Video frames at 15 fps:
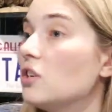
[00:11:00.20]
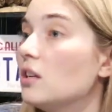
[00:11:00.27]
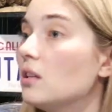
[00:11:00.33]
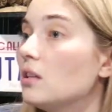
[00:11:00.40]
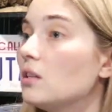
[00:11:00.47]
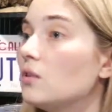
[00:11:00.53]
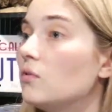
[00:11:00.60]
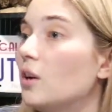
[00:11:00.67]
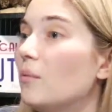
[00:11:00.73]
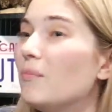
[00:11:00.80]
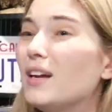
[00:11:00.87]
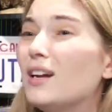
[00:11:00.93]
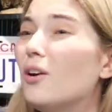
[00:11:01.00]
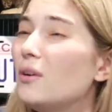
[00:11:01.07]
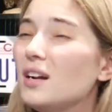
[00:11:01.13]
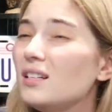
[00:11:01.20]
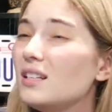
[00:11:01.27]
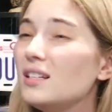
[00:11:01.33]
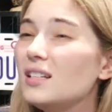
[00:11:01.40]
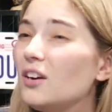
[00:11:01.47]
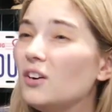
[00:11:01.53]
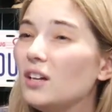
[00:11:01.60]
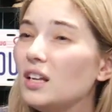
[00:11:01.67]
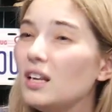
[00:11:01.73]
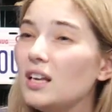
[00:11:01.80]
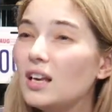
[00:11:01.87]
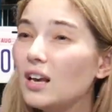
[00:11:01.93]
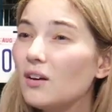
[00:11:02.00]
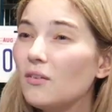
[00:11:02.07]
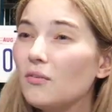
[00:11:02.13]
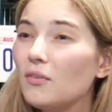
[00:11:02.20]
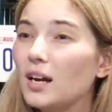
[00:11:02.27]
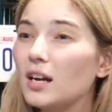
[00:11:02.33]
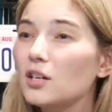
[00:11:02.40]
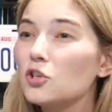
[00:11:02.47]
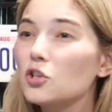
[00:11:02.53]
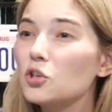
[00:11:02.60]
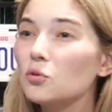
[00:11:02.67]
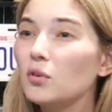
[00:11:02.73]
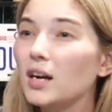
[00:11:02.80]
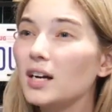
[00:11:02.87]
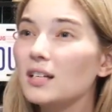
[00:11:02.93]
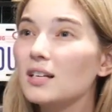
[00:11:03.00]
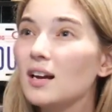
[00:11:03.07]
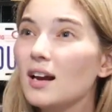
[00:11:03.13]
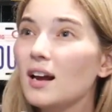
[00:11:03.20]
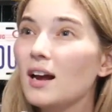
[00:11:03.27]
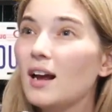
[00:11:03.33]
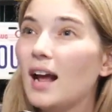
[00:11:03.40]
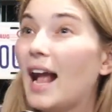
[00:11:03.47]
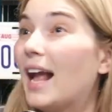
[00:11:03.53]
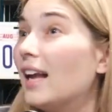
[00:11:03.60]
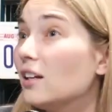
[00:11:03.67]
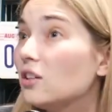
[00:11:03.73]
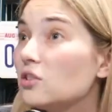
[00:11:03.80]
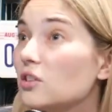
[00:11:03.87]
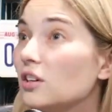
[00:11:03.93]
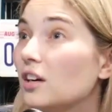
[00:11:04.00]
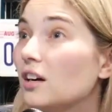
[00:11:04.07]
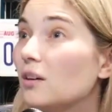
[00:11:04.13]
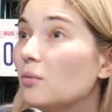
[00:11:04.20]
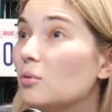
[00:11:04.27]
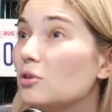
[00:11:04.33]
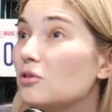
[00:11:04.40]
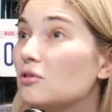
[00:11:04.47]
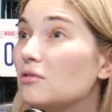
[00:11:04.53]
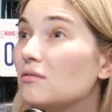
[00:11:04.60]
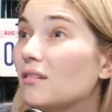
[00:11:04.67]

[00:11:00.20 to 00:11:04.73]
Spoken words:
in this film. They don't necessarily give like a strict answer, which